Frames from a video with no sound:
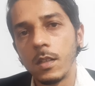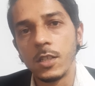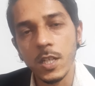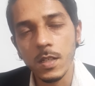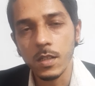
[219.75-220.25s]

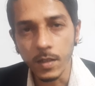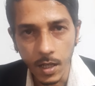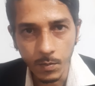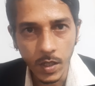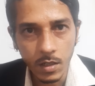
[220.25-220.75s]
change in
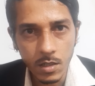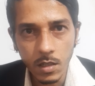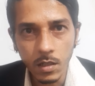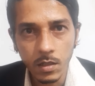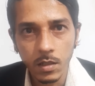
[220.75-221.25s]

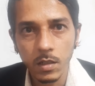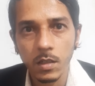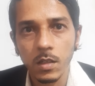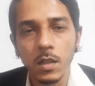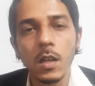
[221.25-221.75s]
temperature,
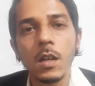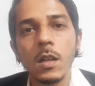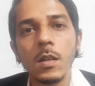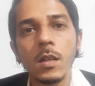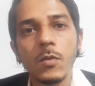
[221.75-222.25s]
and
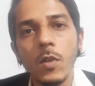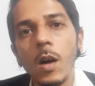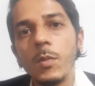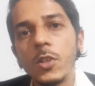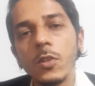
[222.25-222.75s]

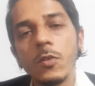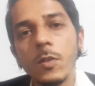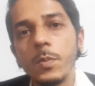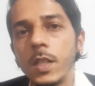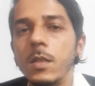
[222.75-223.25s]
formation of a
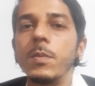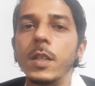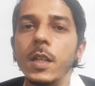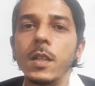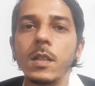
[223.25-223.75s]

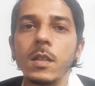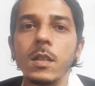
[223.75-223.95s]
precipitate.